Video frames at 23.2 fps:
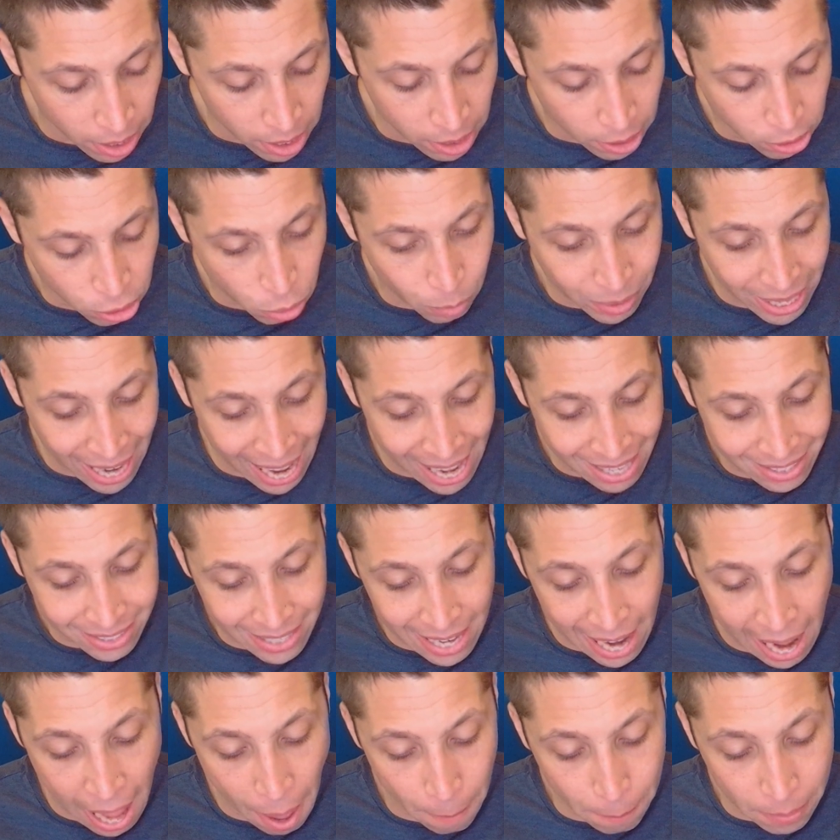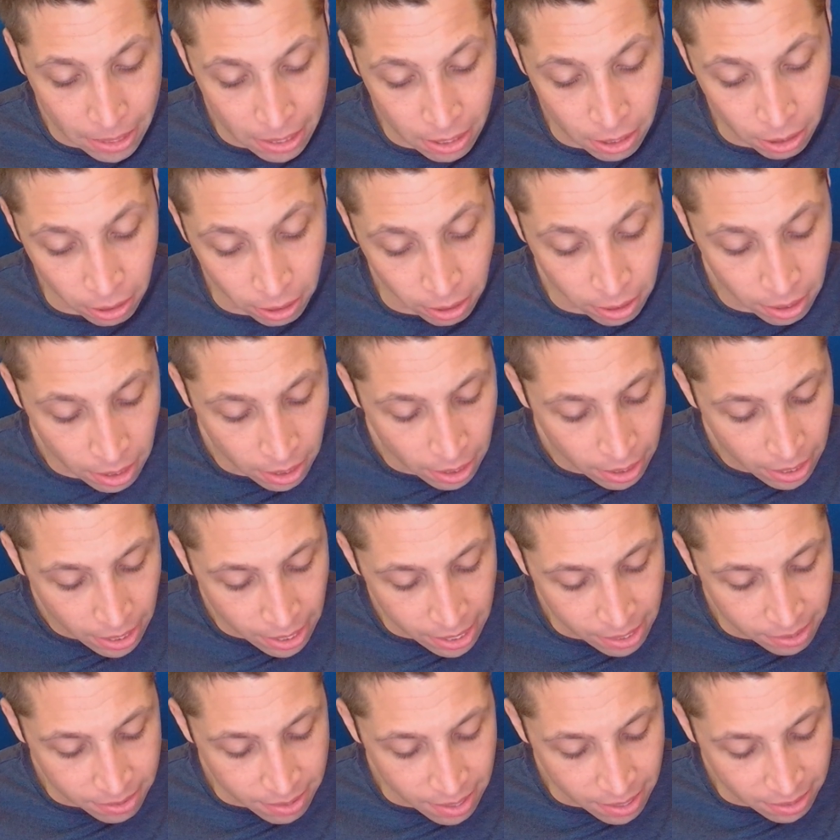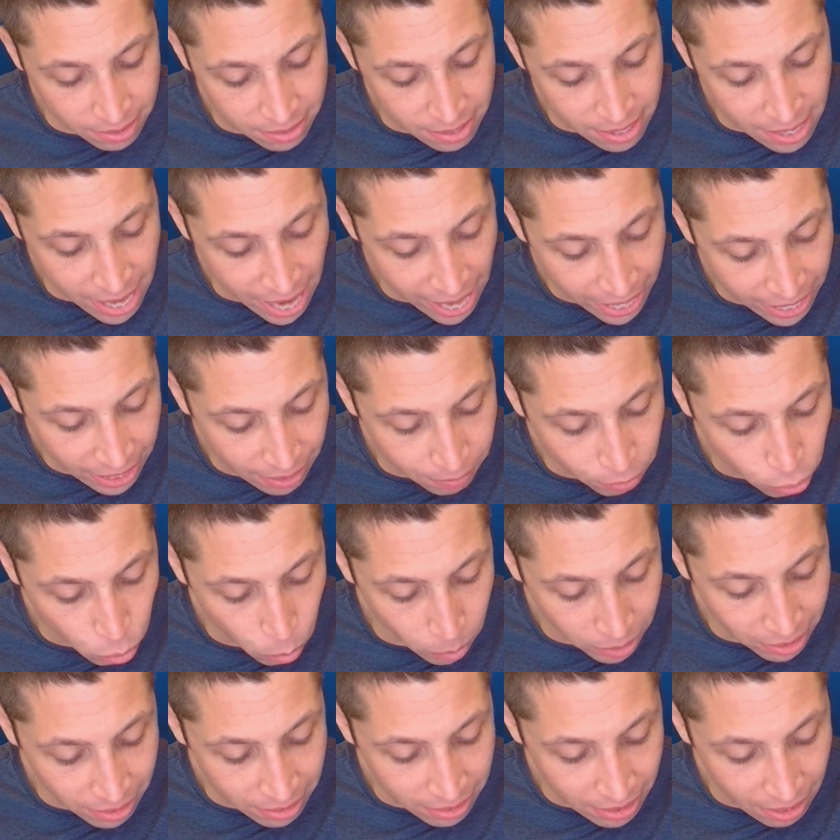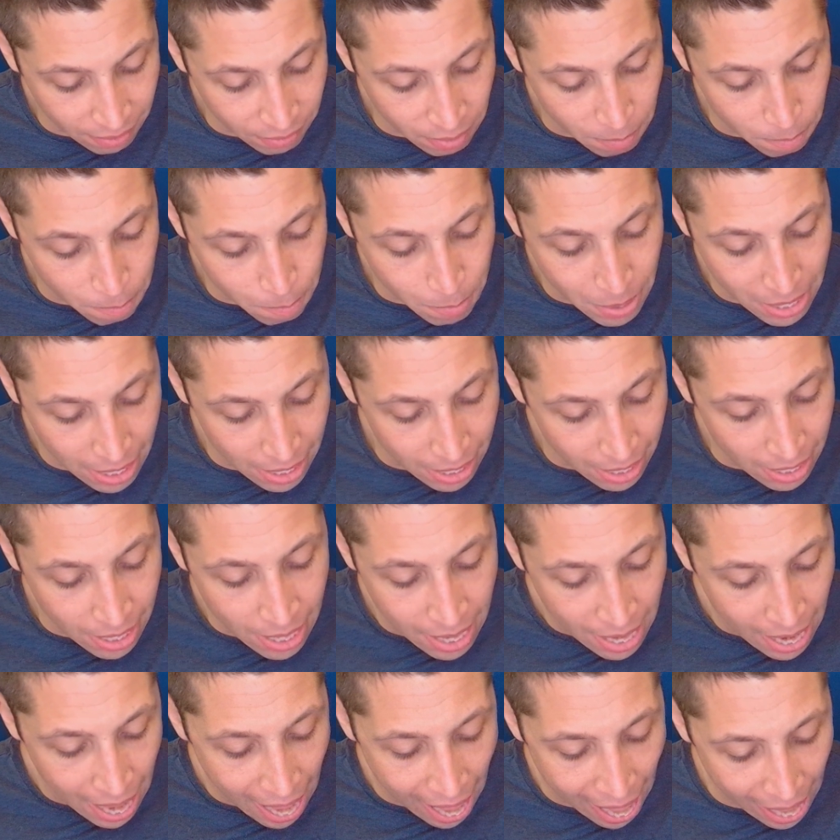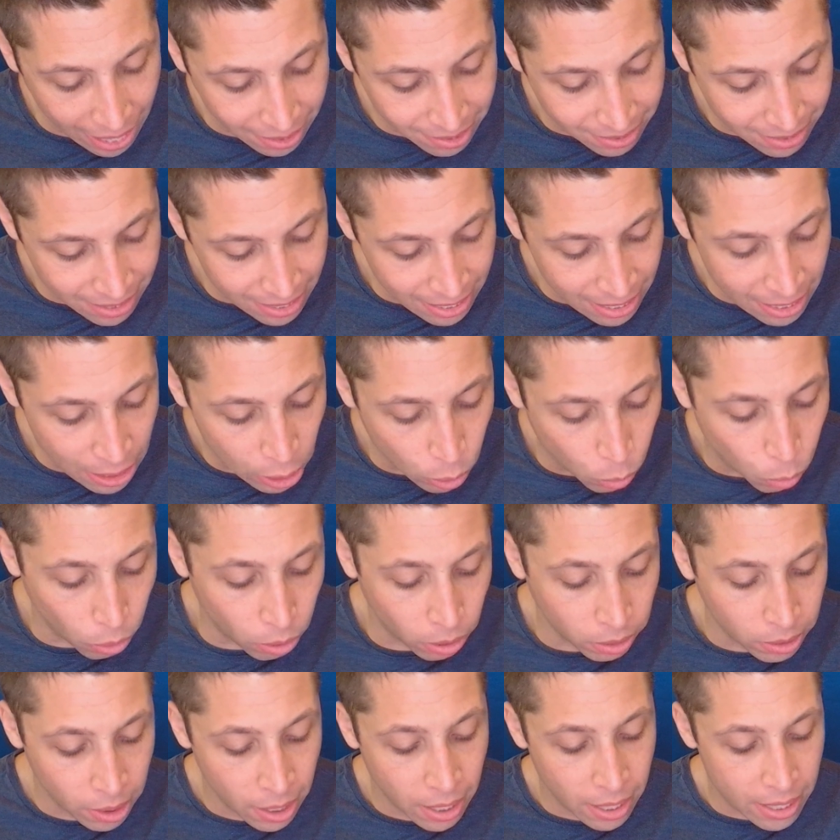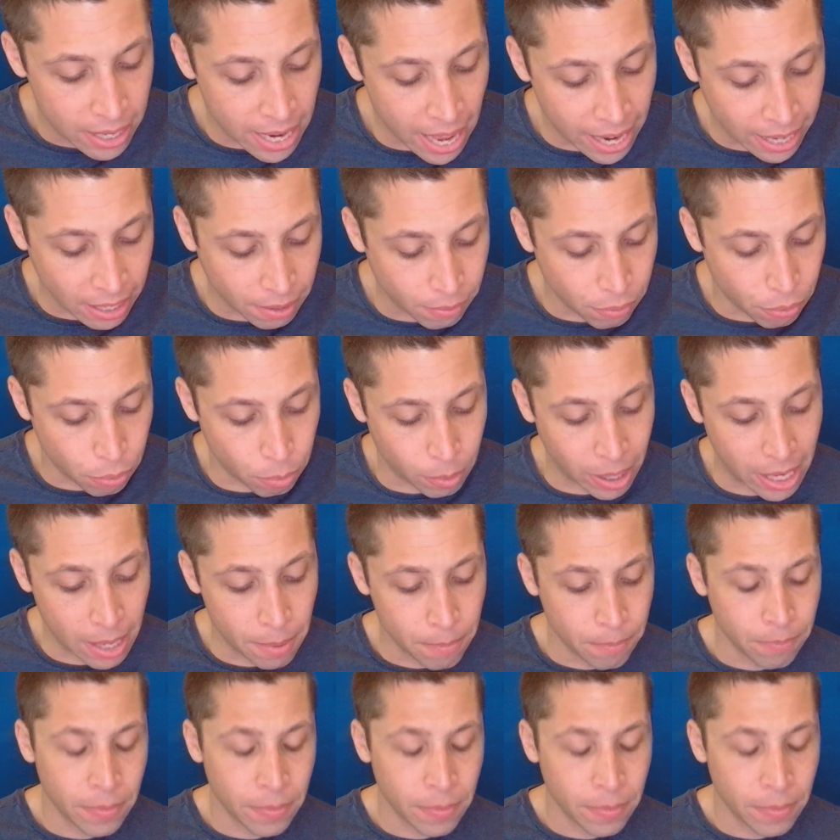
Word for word: So what has to happen here is this negative 27b has to equal negative 3.